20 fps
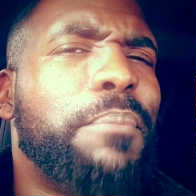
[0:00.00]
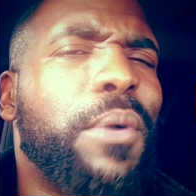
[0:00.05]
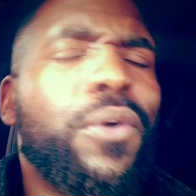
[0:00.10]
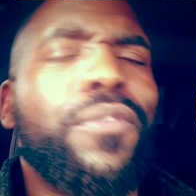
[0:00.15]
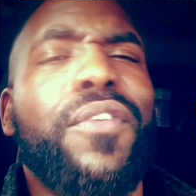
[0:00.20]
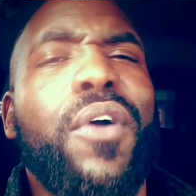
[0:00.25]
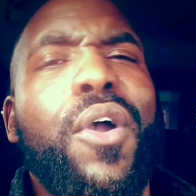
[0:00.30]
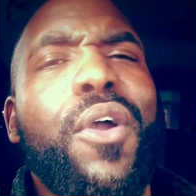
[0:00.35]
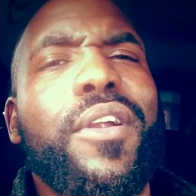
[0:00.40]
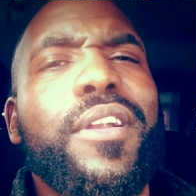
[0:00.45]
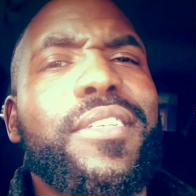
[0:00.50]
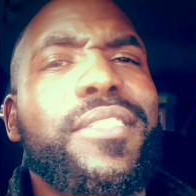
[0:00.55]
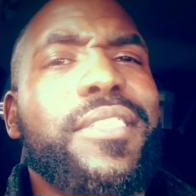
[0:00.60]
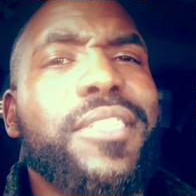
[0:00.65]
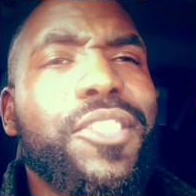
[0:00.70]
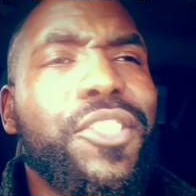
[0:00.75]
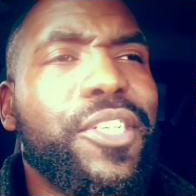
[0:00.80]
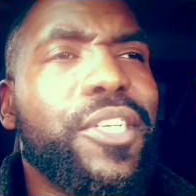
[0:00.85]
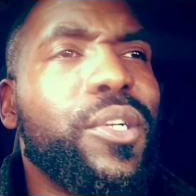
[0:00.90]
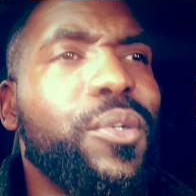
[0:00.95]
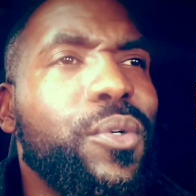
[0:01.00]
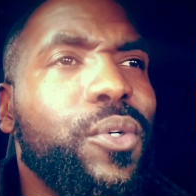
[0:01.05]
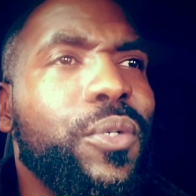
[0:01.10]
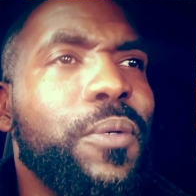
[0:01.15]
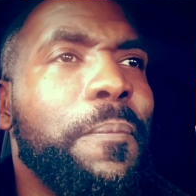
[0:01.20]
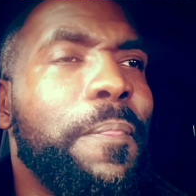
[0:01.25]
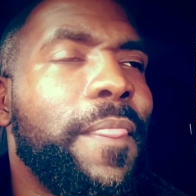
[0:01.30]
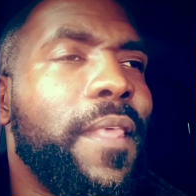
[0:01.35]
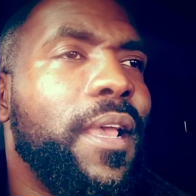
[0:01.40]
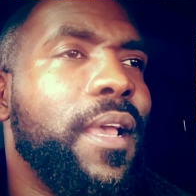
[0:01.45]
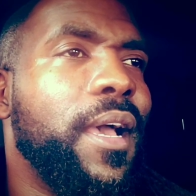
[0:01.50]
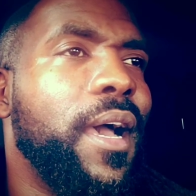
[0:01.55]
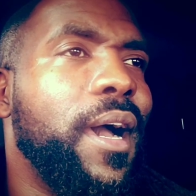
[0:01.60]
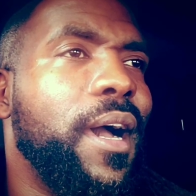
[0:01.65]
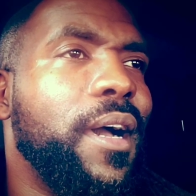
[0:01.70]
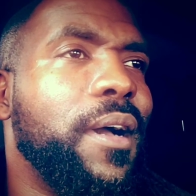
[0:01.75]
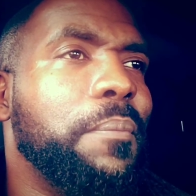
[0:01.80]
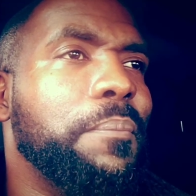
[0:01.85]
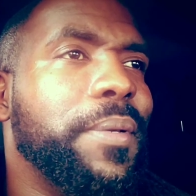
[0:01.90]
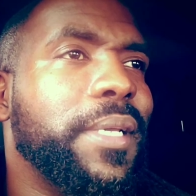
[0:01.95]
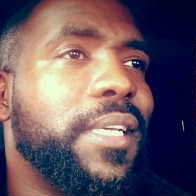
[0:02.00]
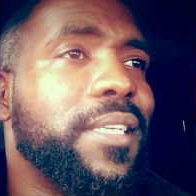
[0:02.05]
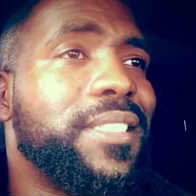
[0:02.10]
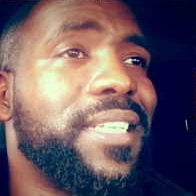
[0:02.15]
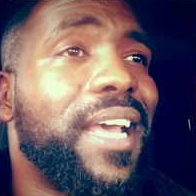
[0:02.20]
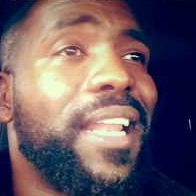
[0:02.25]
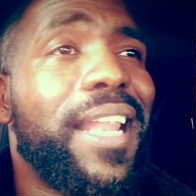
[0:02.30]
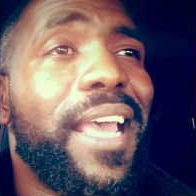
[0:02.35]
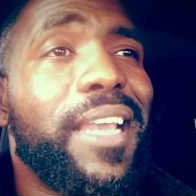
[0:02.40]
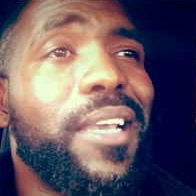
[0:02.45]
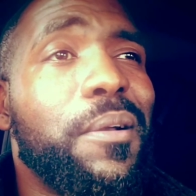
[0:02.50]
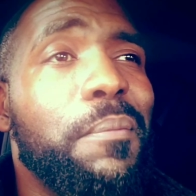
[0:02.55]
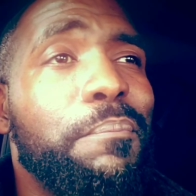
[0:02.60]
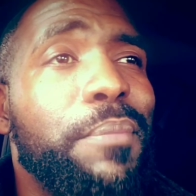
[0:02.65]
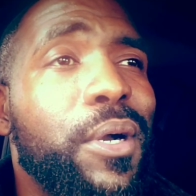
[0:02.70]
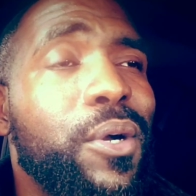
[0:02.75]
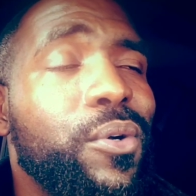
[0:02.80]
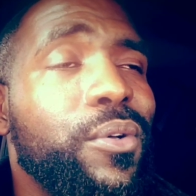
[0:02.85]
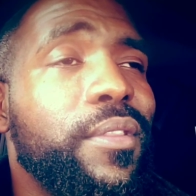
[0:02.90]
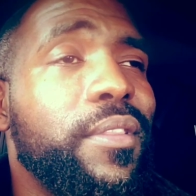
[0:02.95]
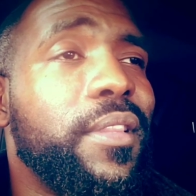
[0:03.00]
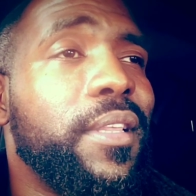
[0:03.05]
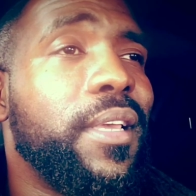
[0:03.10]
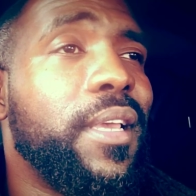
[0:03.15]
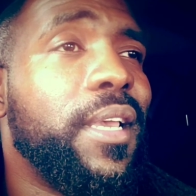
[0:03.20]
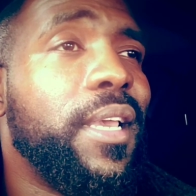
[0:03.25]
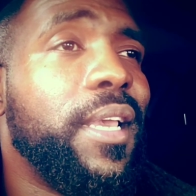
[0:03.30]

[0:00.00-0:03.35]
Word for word: both artists in general, uh, because I like them both